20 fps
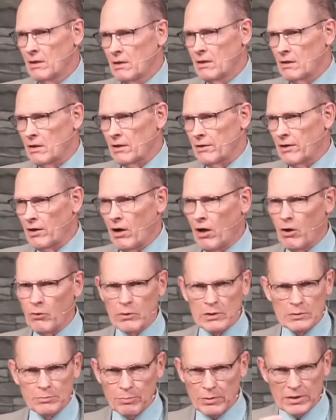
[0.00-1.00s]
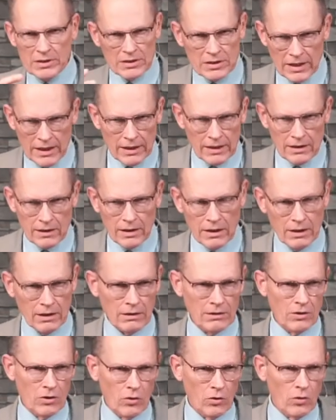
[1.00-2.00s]
Are they always persnickety, you
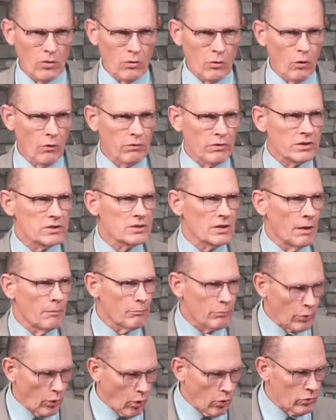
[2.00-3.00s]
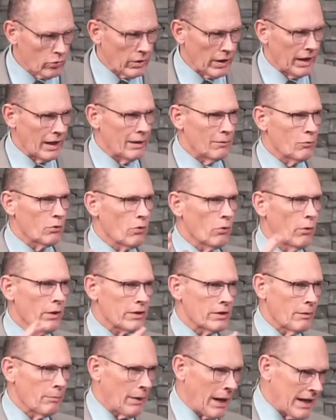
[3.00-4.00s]
know, over some program or what
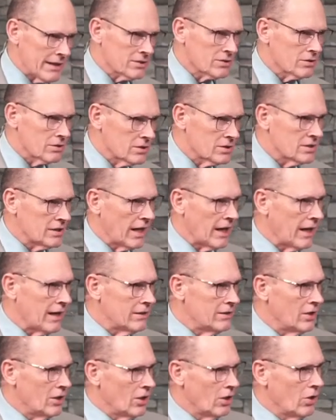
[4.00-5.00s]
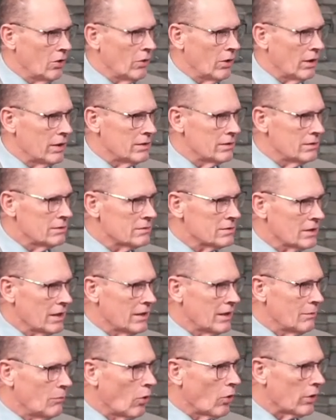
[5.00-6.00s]
the pastor said, you know, on Sunday
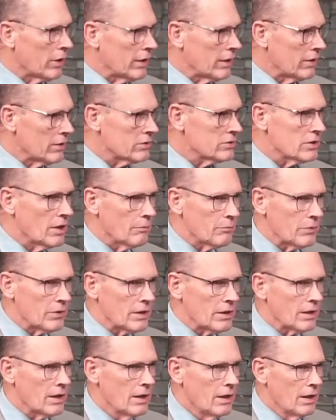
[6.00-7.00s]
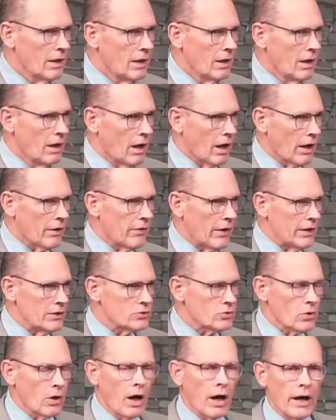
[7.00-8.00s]
morning or something? Are they
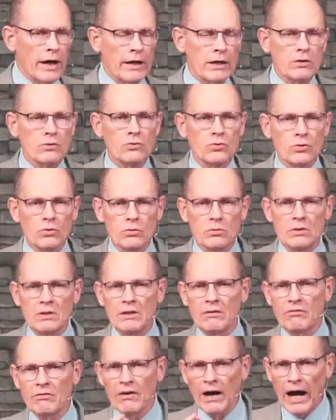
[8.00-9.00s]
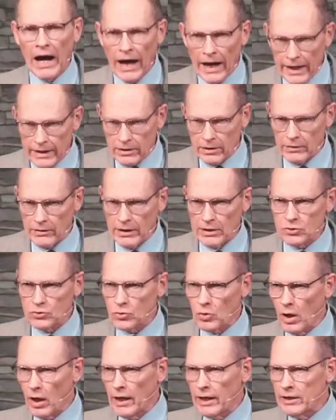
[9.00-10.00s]
trying to divide? Are they
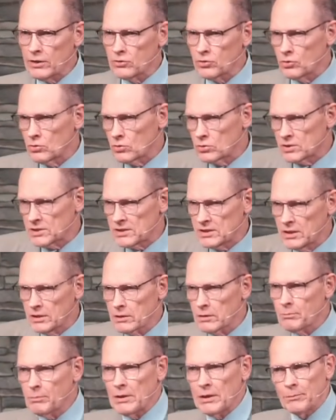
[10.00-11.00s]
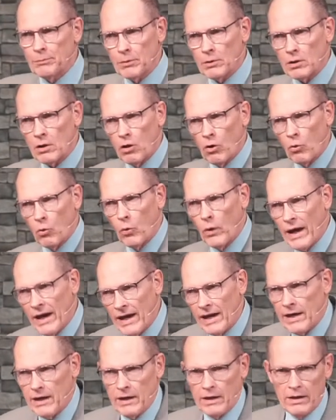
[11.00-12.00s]
trying to steer people
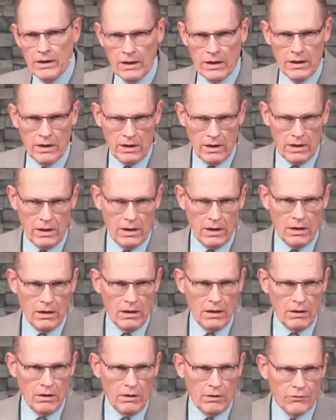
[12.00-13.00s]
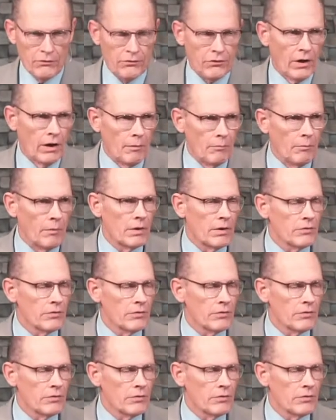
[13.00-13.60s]
away from